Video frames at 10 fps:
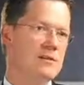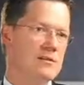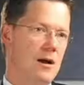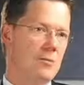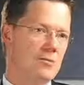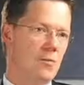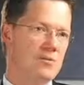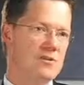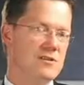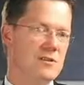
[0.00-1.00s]
top
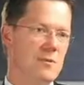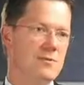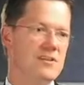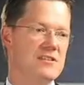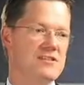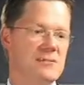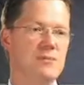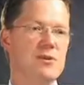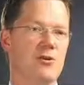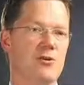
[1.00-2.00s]
performers in a company
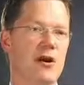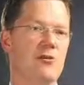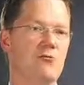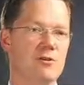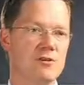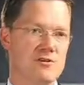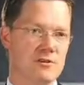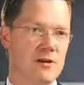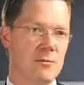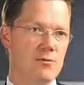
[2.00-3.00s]
simply are not really the
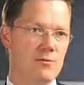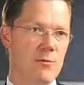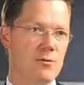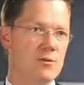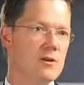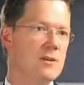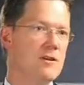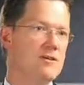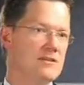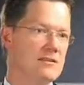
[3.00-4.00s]
top performer.
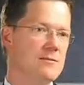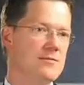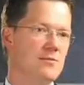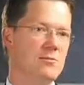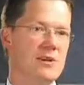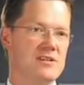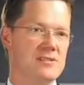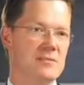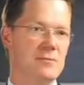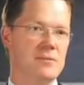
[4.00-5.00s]
They simply are the best
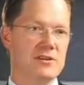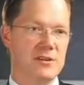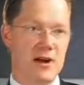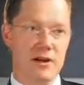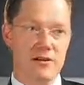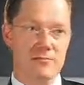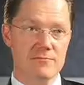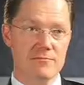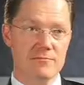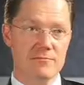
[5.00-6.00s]
the company could hire,
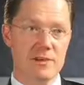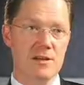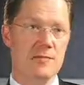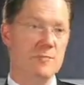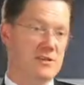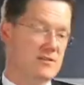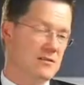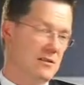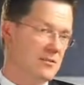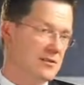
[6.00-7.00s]
best the
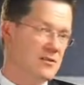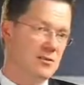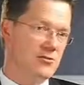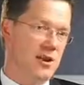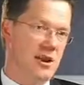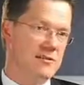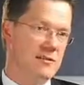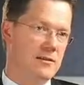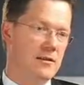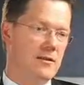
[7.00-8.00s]
company could attract.
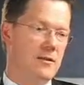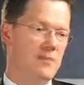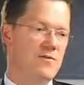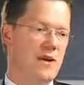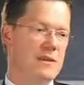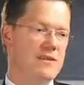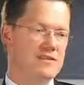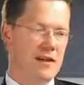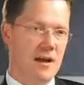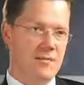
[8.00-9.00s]
And we're finding that
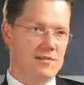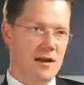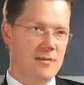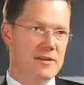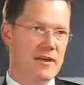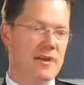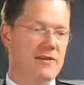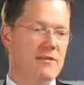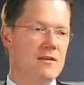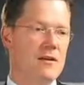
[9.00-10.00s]
time and time
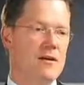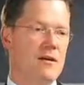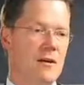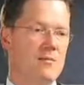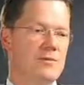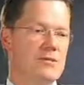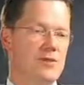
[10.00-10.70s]
again, companies